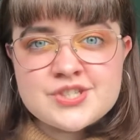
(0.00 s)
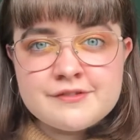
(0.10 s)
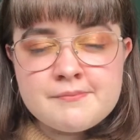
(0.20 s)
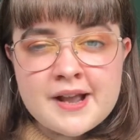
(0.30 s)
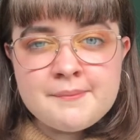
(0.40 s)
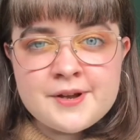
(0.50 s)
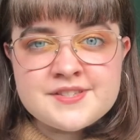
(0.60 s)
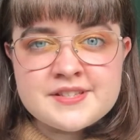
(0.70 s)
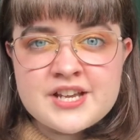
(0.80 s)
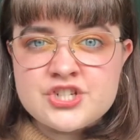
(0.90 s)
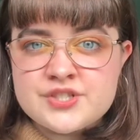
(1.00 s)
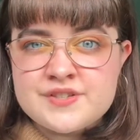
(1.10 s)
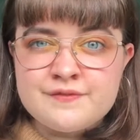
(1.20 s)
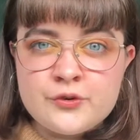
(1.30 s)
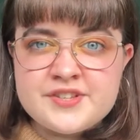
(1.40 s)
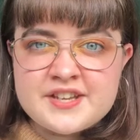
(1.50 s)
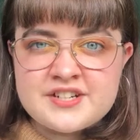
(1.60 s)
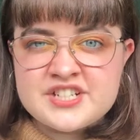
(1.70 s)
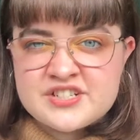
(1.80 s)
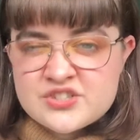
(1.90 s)
some of my impersonations and voice
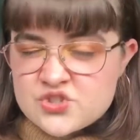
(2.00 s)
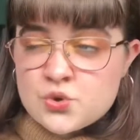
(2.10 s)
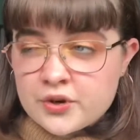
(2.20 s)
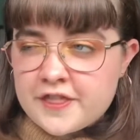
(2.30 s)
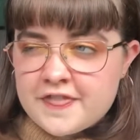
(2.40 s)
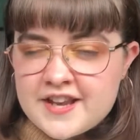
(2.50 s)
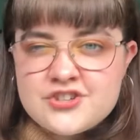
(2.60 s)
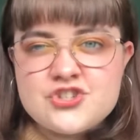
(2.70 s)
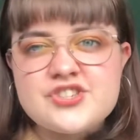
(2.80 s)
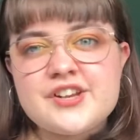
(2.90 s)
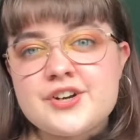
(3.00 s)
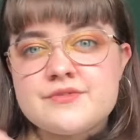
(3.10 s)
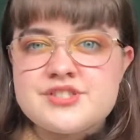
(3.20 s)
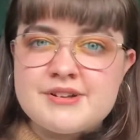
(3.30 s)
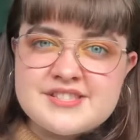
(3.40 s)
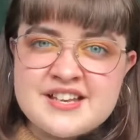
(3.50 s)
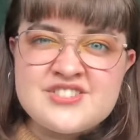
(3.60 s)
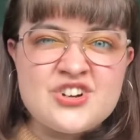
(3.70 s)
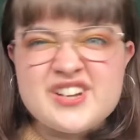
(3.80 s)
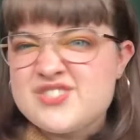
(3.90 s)
acting sort of things, just head on over to my TikTok.